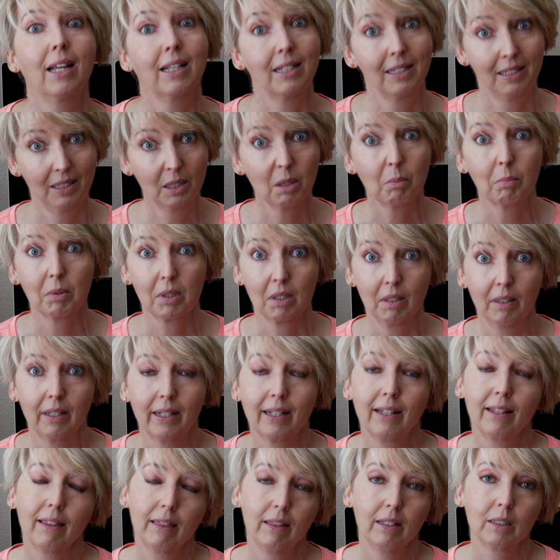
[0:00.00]
and tips
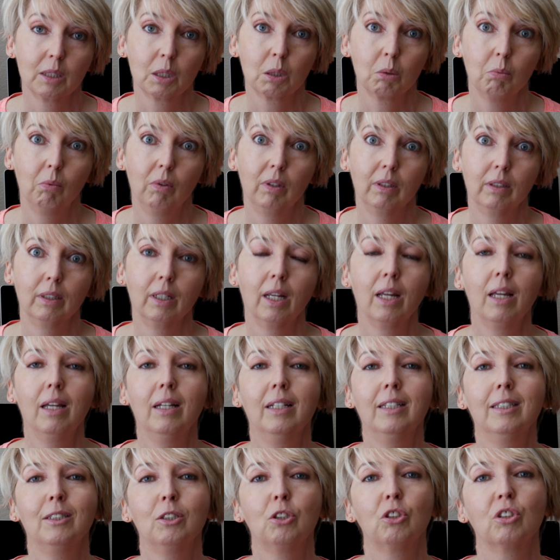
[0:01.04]
like this one.
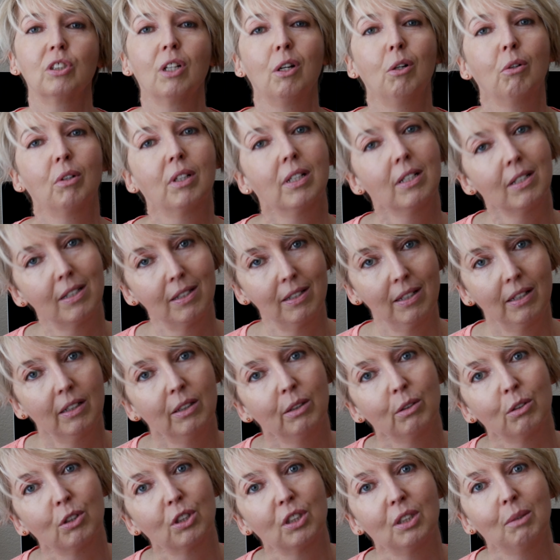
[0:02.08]
So
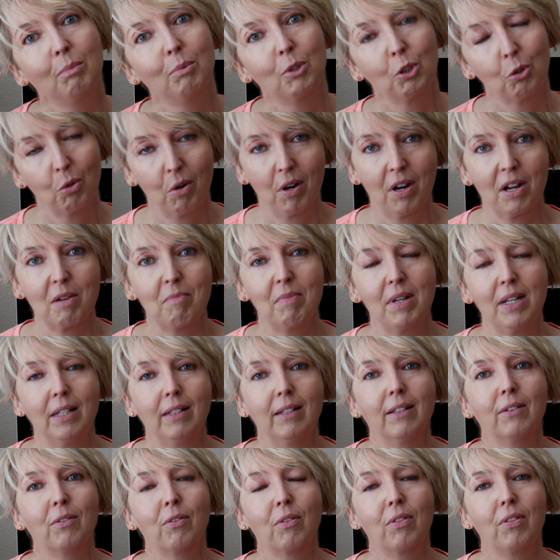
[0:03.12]
consider subscribing
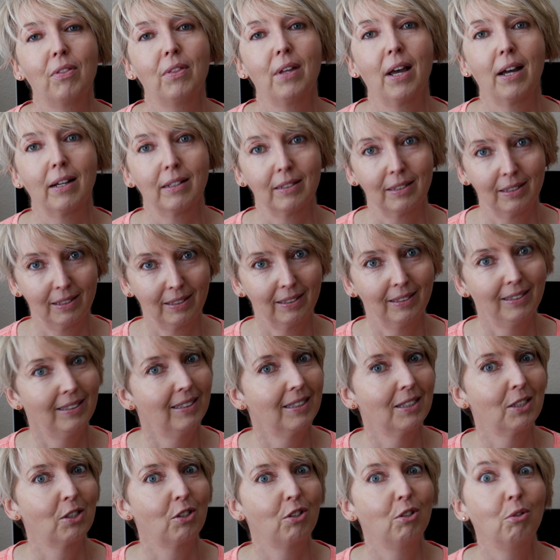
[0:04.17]
if that
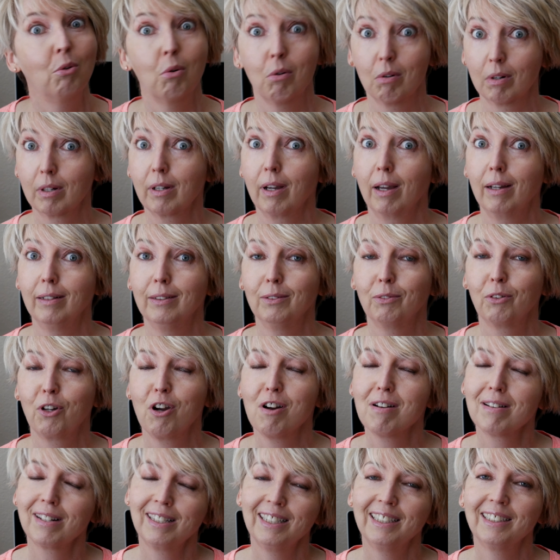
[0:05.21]
is your kind of
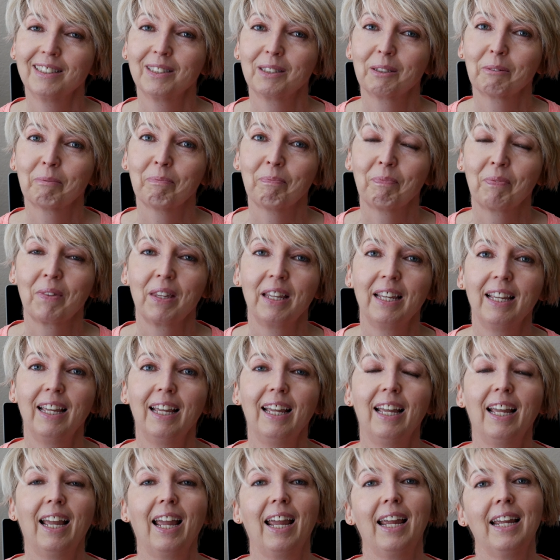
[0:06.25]
content.
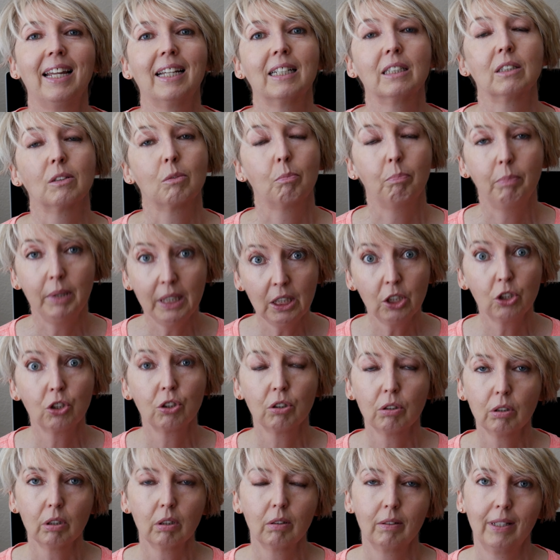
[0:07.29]
And be
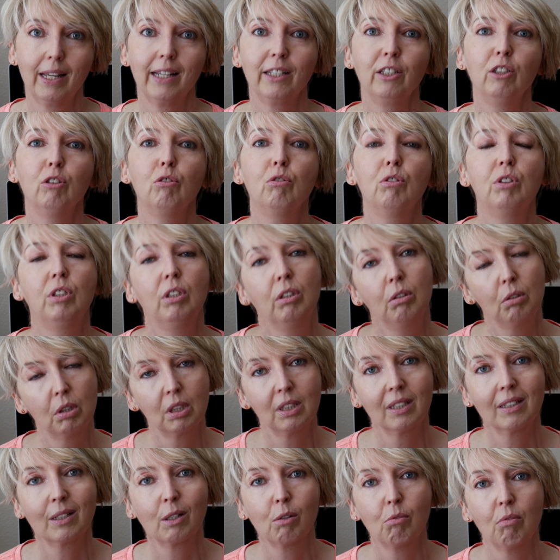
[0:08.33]
sure that you do
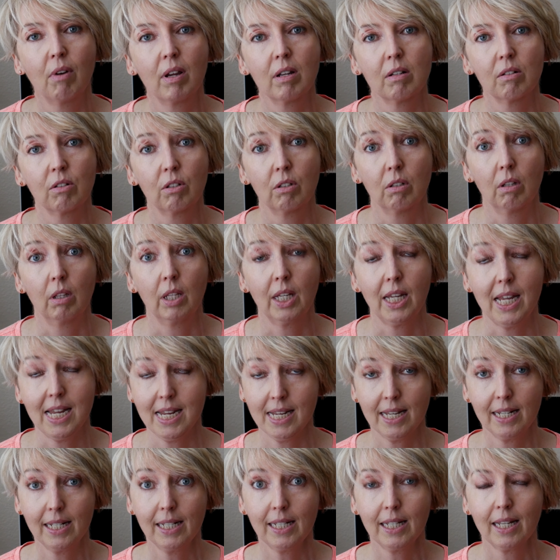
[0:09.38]
stick around to the
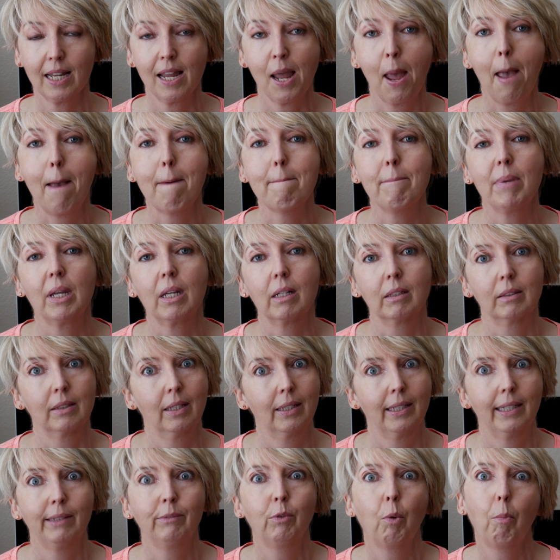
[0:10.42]
end because I
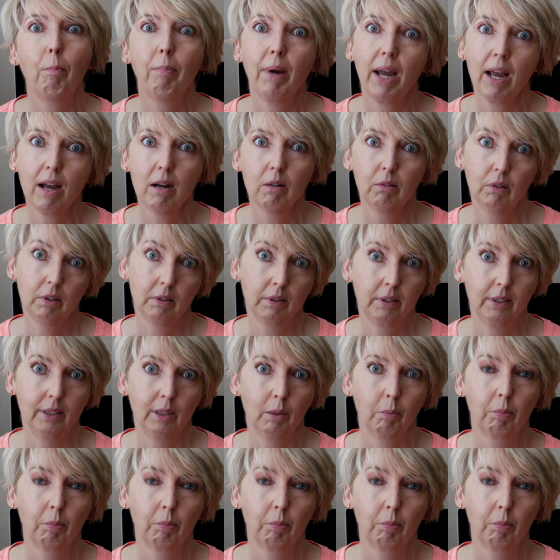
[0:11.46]
have a power tip.